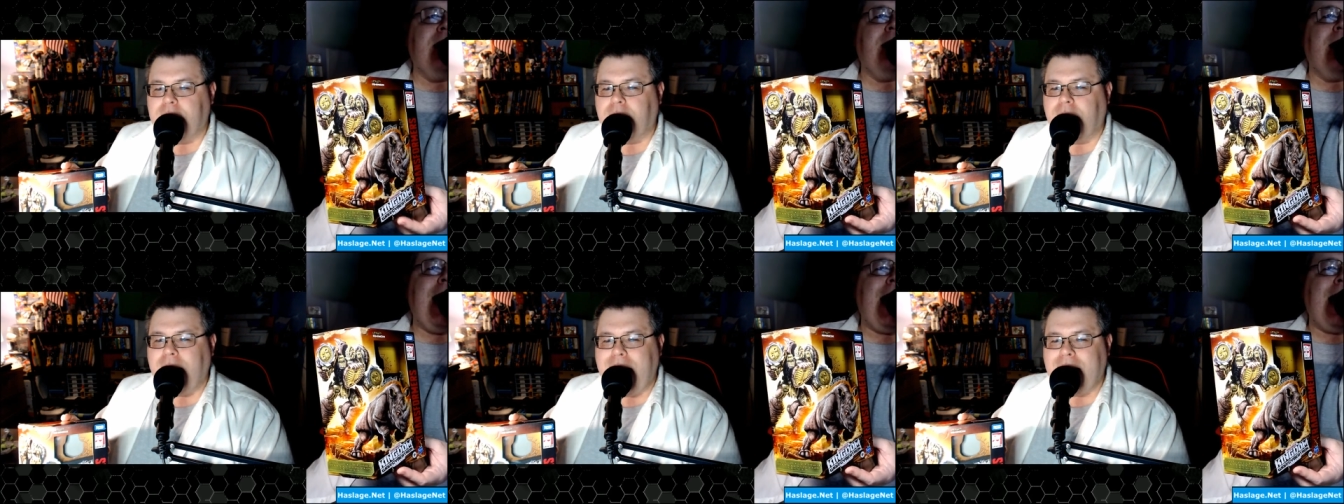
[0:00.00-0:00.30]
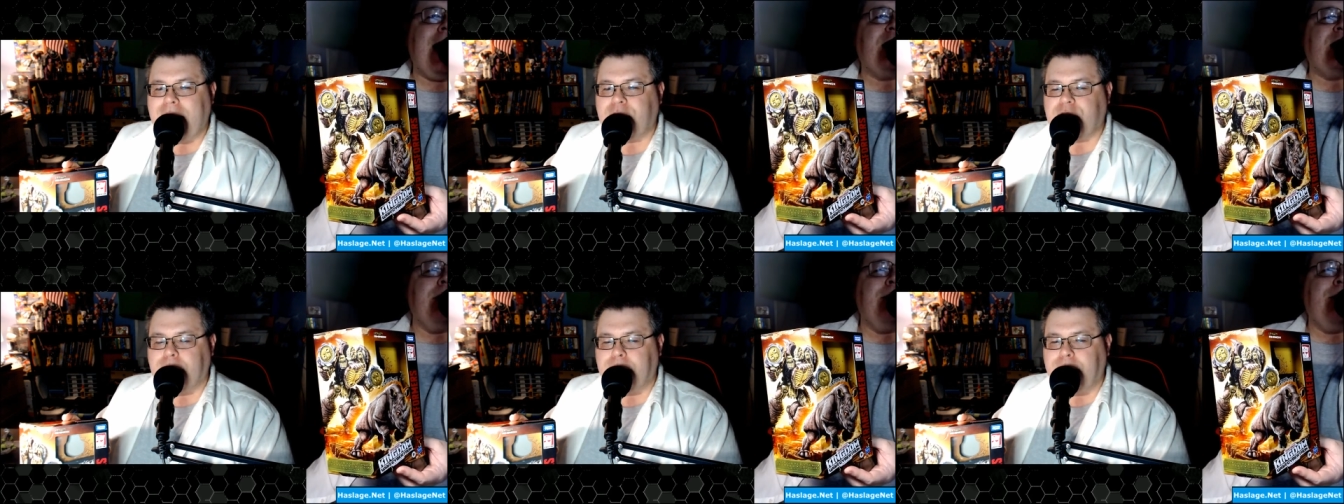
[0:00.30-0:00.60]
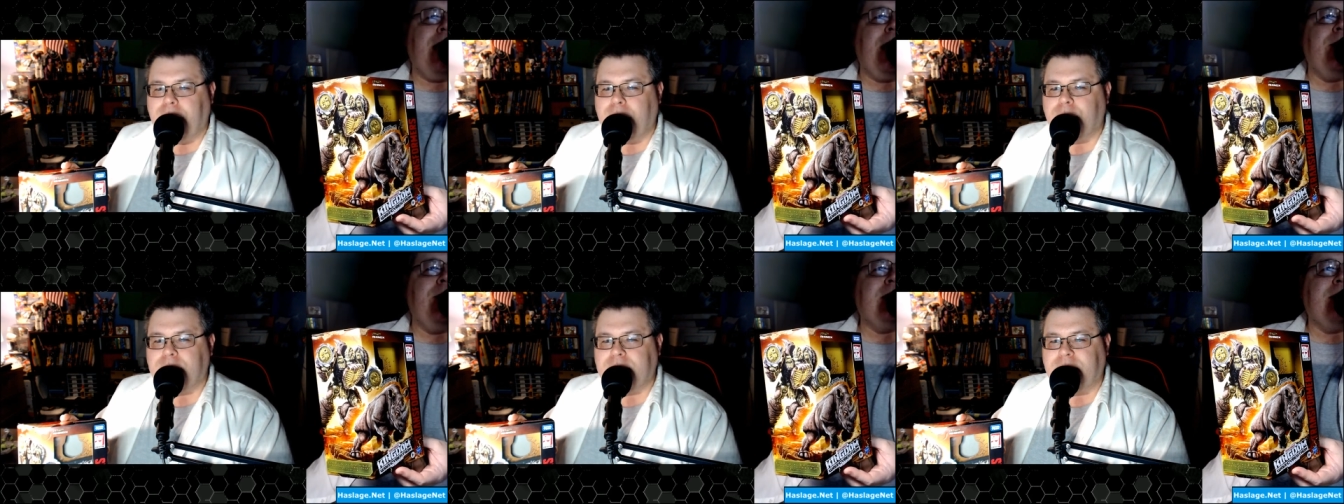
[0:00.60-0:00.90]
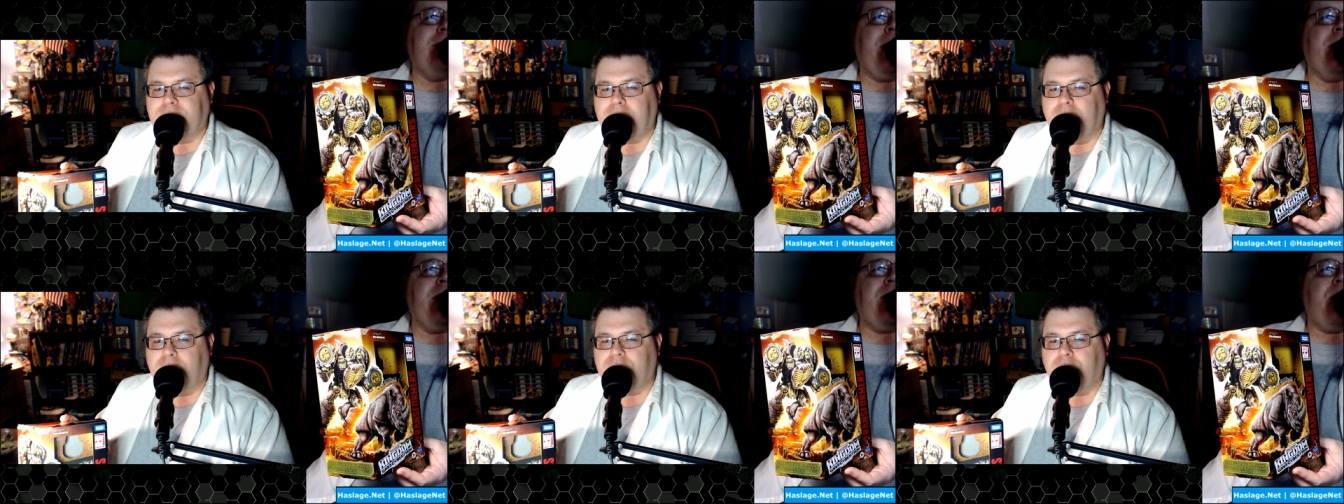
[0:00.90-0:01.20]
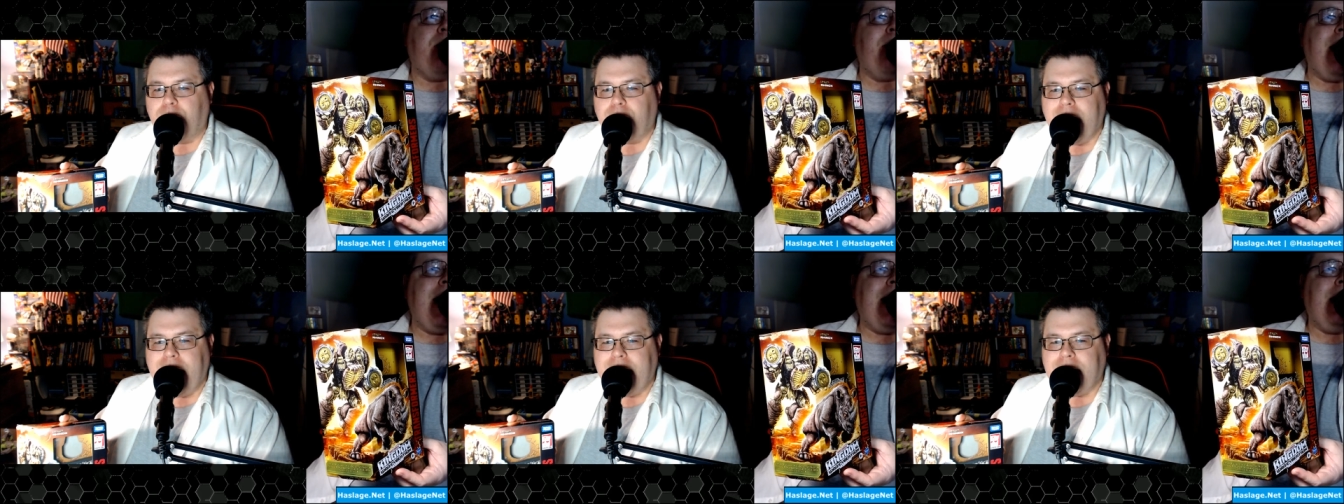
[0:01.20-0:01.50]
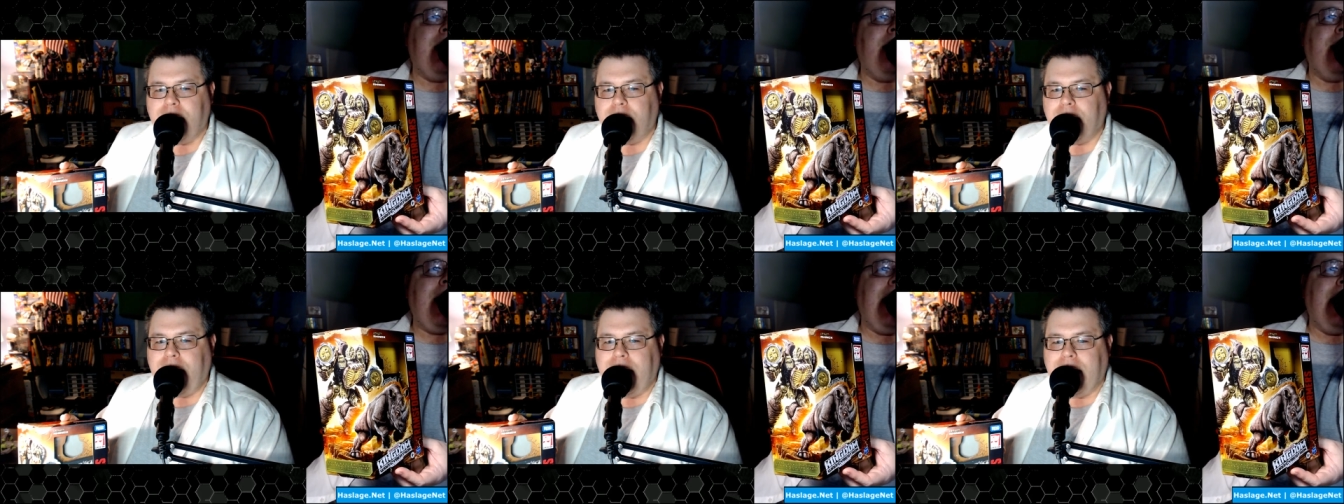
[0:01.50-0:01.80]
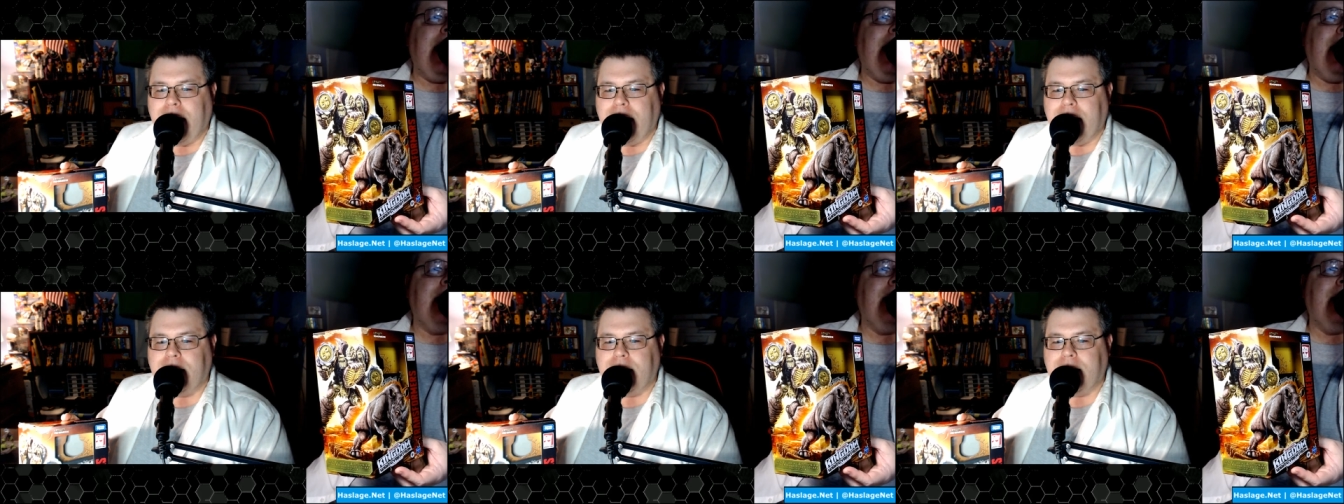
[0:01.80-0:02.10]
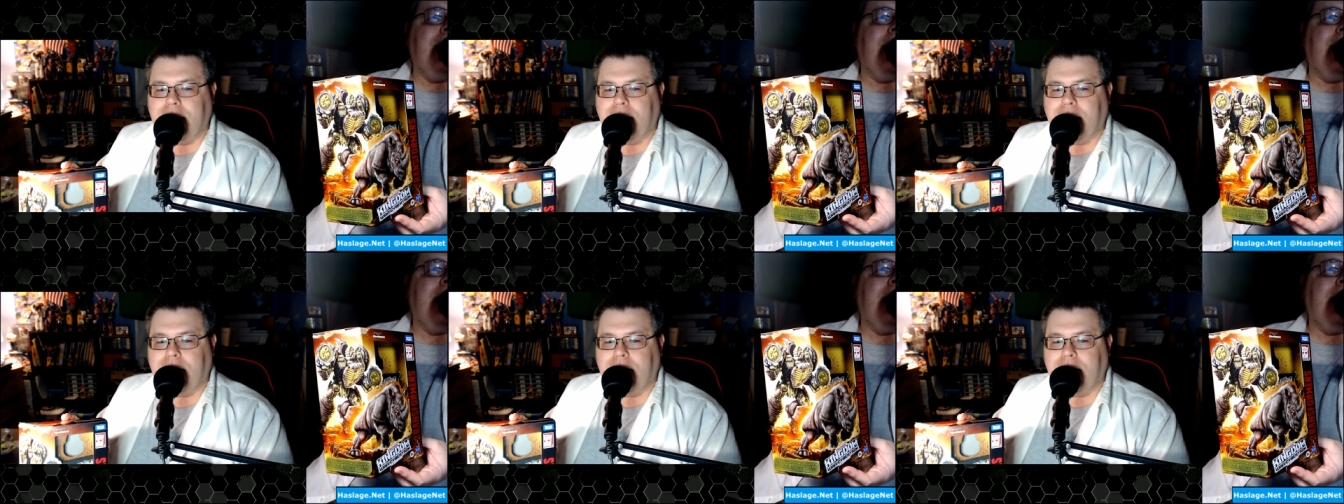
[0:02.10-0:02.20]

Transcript: action pose of both the Rhino and